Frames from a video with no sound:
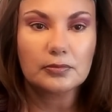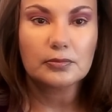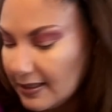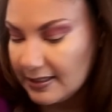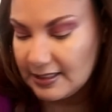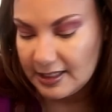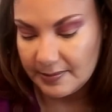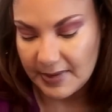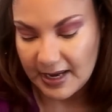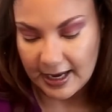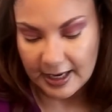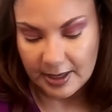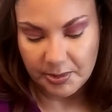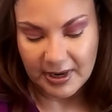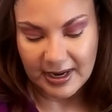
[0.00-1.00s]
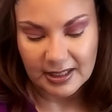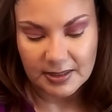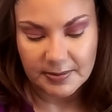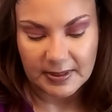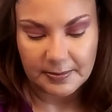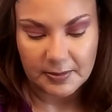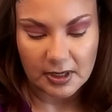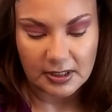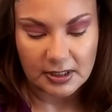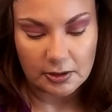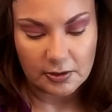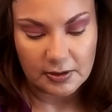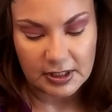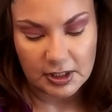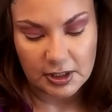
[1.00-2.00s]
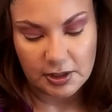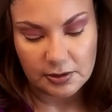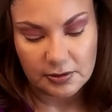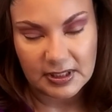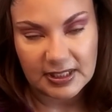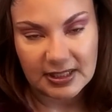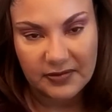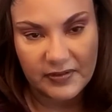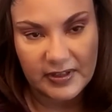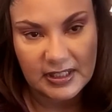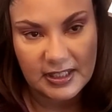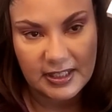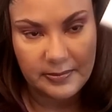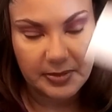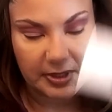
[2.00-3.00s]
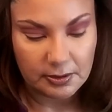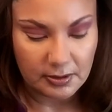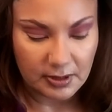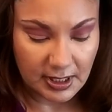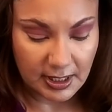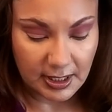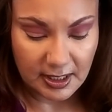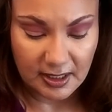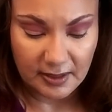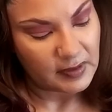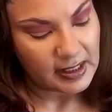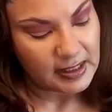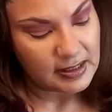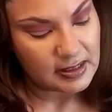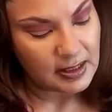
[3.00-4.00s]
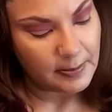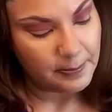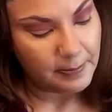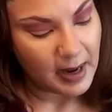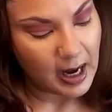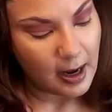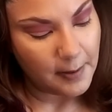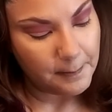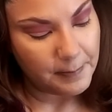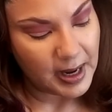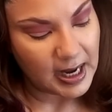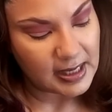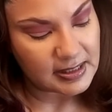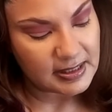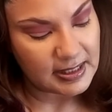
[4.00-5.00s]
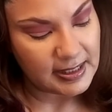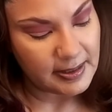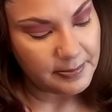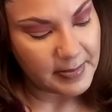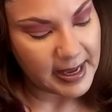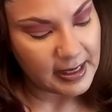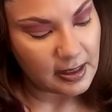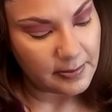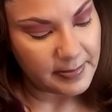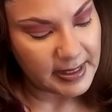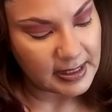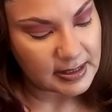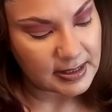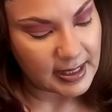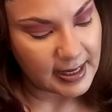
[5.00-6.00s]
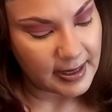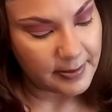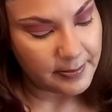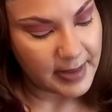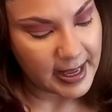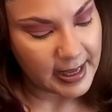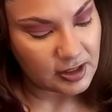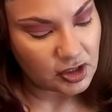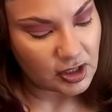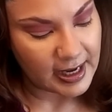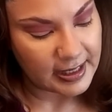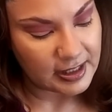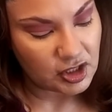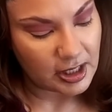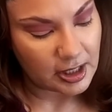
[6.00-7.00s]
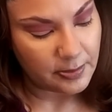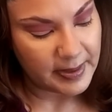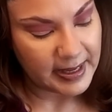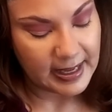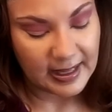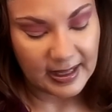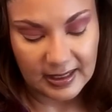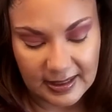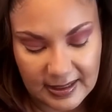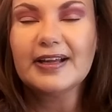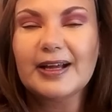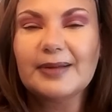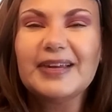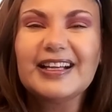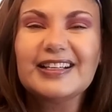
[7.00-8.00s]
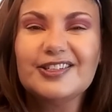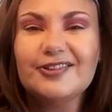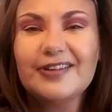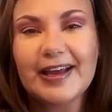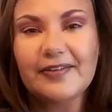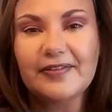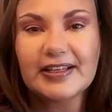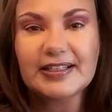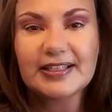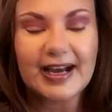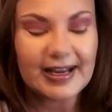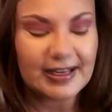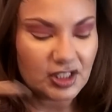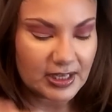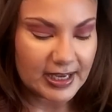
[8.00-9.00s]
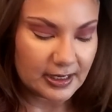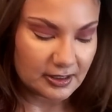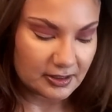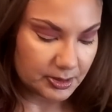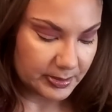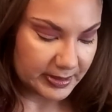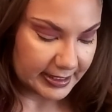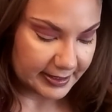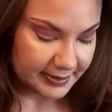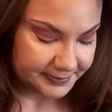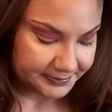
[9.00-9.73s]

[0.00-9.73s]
I did my eyebrows, but I'm also going to use this Fenty Beauty. It's the Bomb Posse Makeup Mix and Match eyeshadow palette. I'm not too heavy into eyeshadows, but